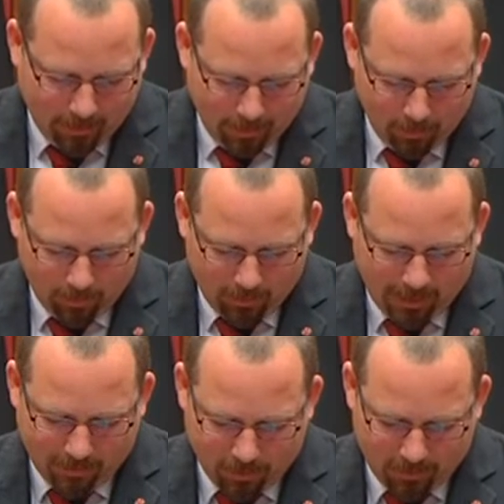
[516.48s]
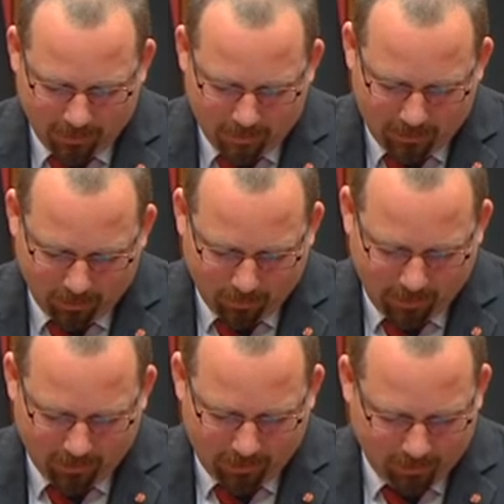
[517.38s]
Will the government commit to a
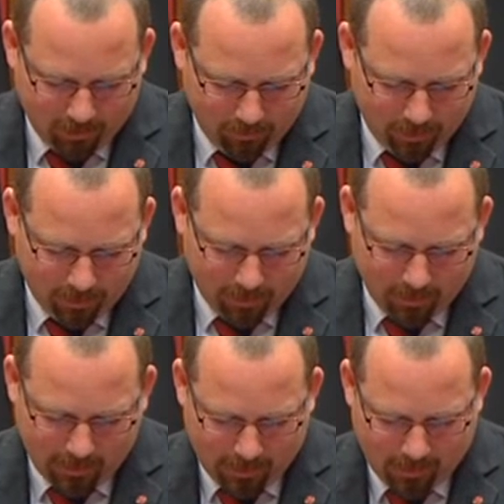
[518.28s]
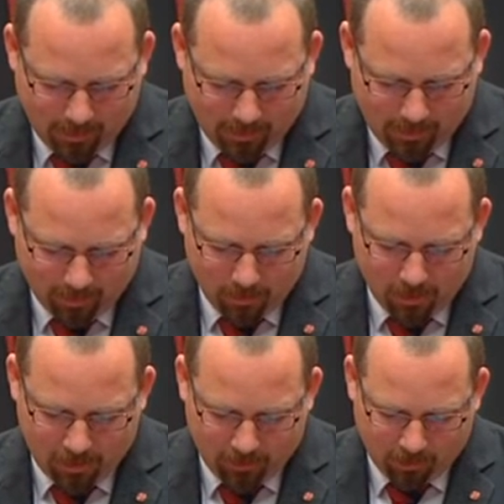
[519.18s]
process in the future where
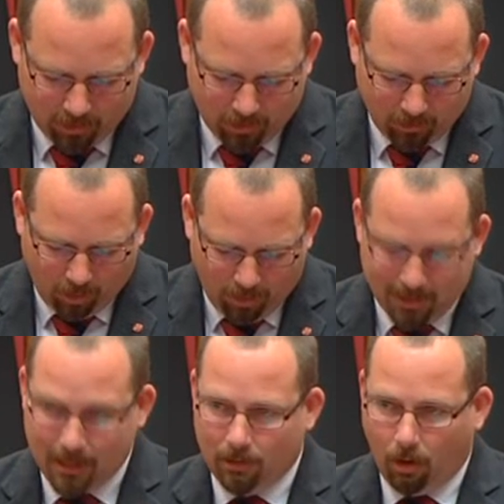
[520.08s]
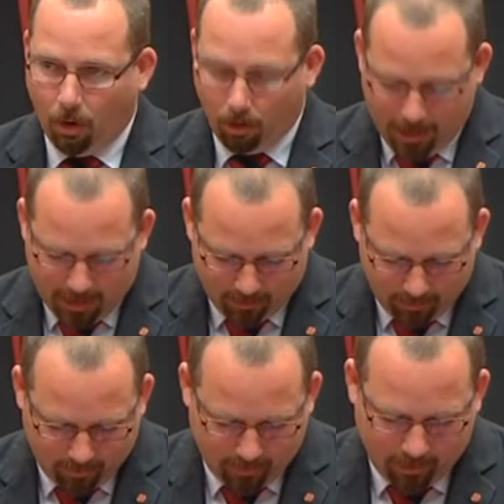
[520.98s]
communities can choose to opt in or out
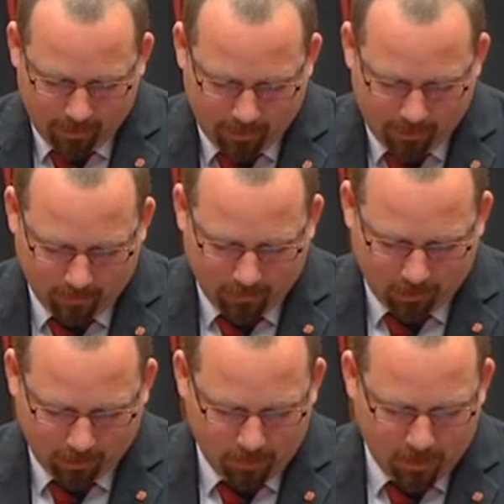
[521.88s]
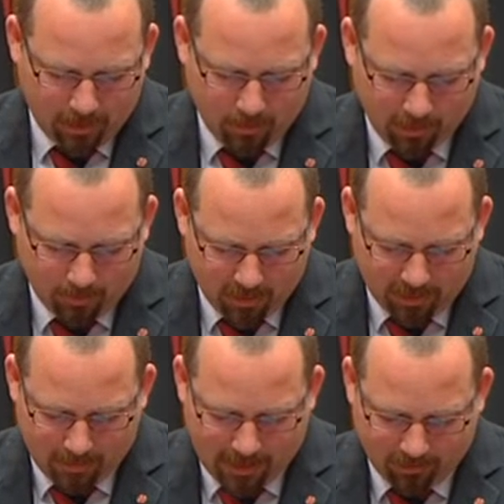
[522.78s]
on a
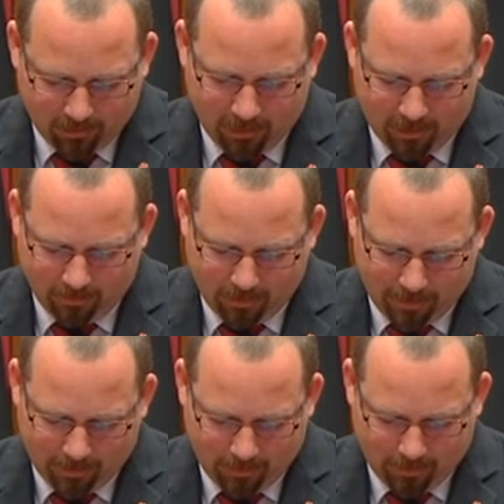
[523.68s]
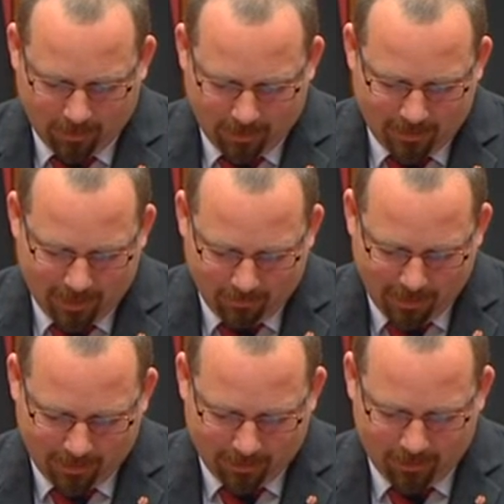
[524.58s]
community-by-community basis in the
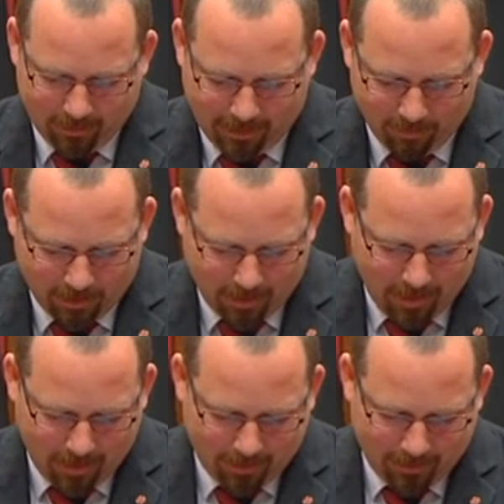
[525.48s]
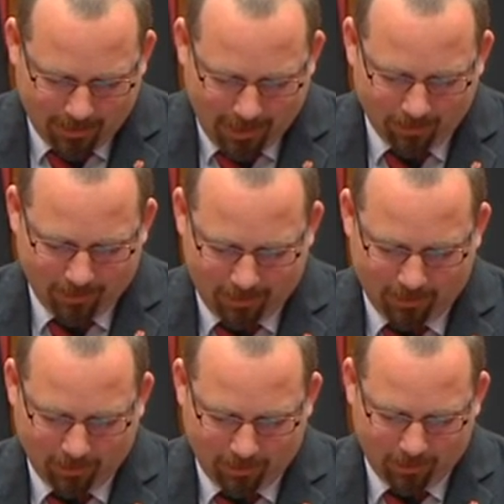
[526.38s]
event that the government does
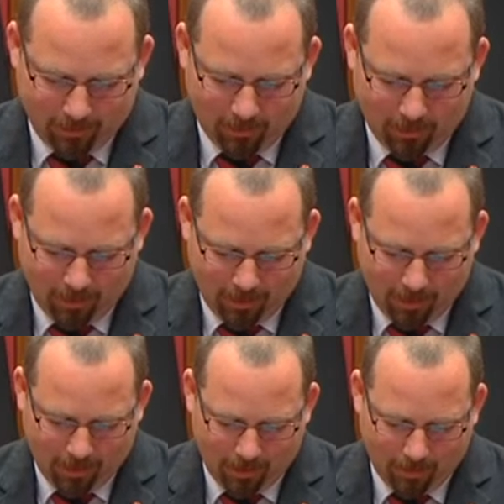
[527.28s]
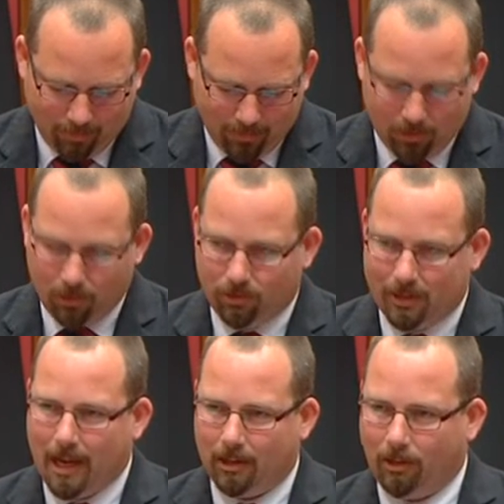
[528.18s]
decide to use the
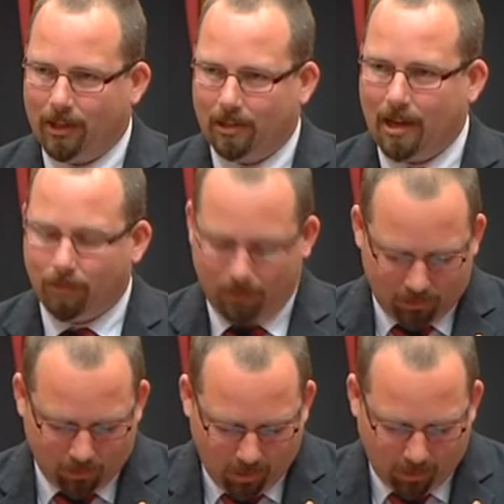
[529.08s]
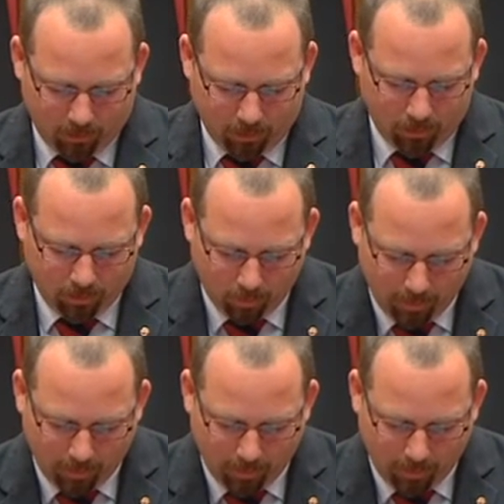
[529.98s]
data collected after this trial to